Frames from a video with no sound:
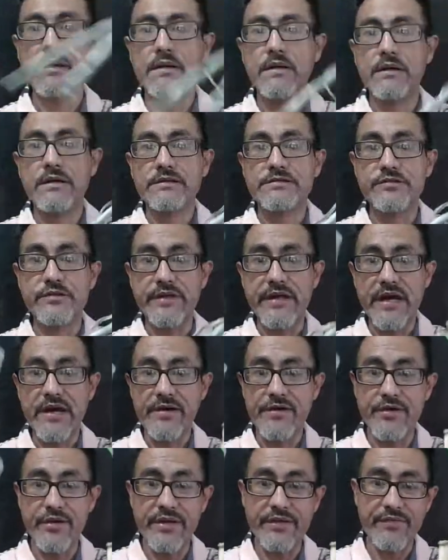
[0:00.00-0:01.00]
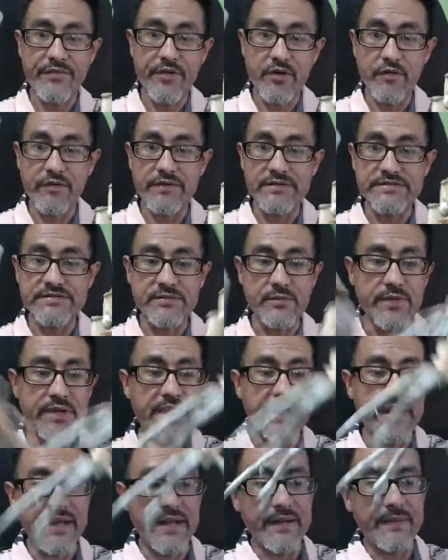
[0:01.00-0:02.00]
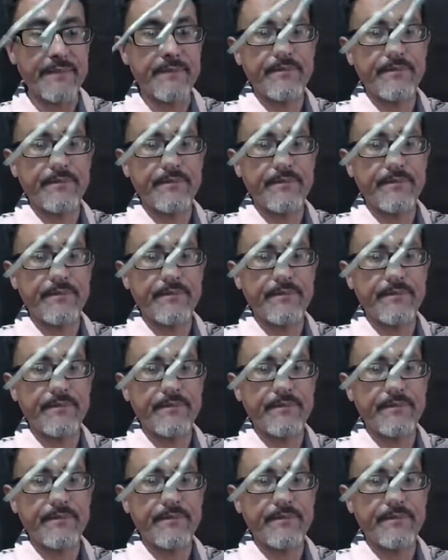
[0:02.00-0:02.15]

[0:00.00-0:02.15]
So now you can throw this away.